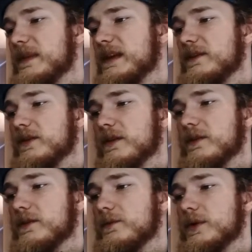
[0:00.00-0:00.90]
it's
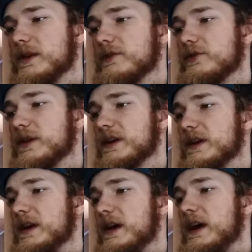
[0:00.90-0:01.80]
just really
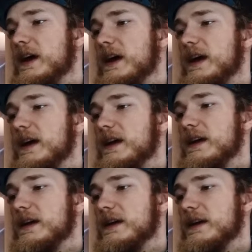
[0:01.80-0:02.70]
tricky.
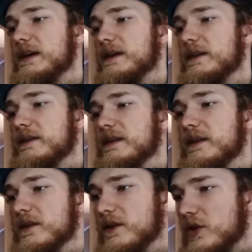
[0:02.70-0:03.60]
Because
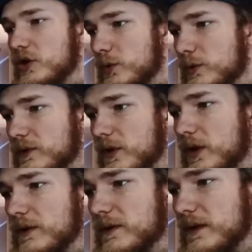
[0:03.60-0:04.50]
then Ghost
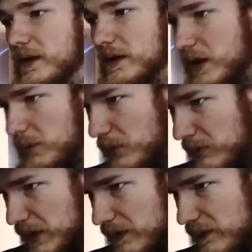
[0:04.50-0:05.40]
starts, and then a couple
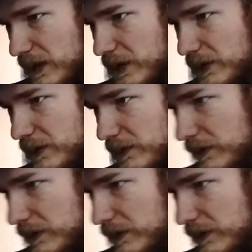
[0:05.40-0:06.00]
minutes later,